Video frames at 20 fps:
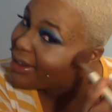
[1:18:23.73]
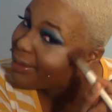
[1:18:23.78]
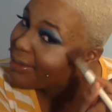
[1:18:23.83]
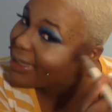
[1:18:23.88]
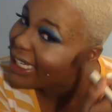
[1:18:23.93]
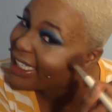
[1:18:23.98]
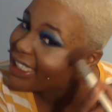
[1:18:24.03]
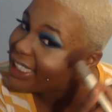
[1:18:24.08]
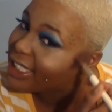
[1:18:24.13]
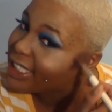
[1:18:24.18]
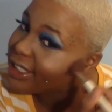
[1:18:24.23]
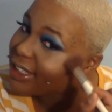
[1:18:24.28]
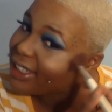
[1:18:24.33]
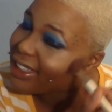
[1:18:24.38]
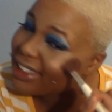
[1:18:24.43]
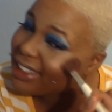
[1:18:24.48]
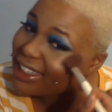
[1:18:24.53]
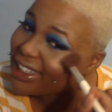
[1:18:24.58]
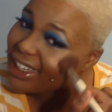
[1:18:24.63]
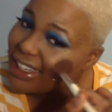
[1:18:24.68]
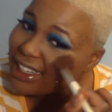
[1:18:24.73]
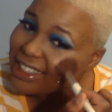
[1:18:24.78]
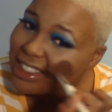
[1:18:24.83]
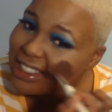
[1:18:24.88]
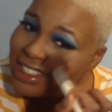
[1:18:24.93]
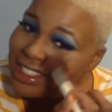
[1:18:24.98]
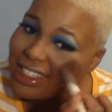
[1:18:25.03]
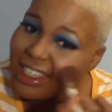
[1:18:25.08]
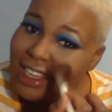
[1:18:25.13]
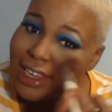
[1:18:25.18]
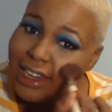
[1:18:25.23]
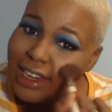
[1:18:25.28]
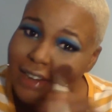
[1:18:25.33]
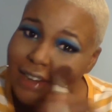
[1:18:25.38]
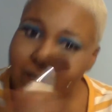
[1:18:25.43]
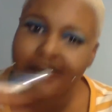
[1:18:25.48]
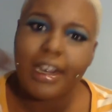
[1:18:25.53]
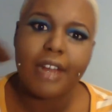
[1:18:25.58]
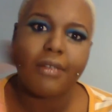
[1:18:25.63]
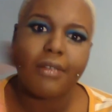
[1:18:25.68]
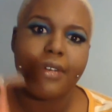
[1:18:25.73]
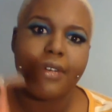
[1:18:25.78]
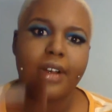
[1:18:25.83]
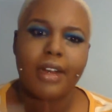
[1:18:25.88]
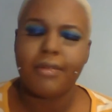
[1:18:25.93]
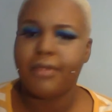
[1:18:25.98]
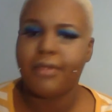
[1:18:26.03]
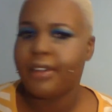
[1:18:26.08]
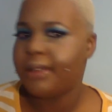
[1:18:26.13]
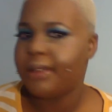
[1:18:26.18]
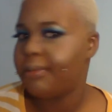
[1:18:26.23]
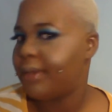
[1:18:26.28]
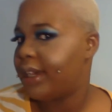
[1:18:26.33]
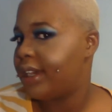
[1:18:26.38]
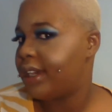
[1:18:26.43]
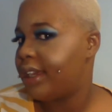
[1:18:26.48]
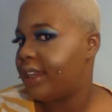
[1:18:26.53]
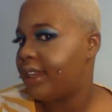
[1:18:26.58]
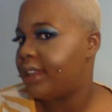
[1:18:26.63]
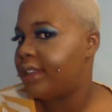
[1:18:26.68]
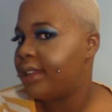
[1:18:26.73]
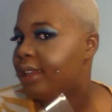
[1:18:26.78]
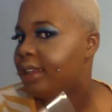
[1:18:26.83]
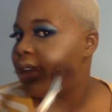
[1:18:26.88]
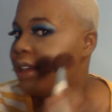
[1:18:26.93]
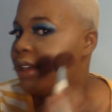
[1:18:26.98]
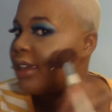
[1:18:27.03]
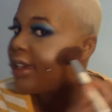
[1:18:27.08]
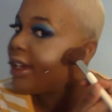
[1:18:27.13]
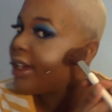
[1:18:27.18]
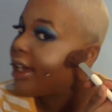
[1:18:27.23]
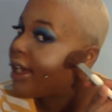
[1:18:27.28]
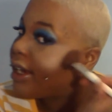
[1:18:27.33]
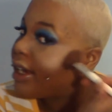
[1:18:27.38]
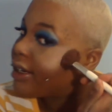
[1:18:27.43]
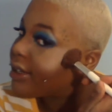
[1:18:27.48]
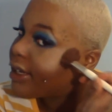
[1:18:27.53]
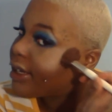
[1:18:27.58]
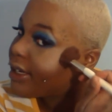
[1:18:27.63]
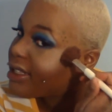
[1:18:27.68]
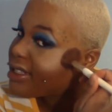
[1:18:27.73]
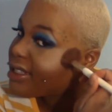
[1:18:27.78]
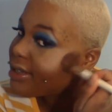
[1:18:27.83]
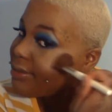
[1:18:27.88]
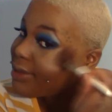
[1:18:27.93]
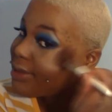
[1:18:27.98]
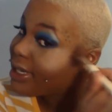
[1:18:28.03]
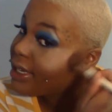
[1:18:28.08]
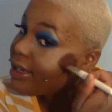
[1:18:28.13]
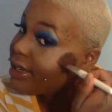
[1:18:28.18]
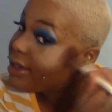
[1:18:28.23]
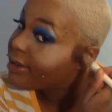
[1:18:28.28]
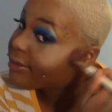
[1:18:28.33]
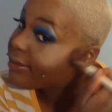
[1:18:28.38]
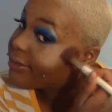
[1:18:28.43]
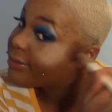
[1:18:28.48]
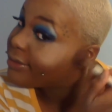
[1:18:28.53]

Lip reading: my jawline to hit it right where I want my highlight to be.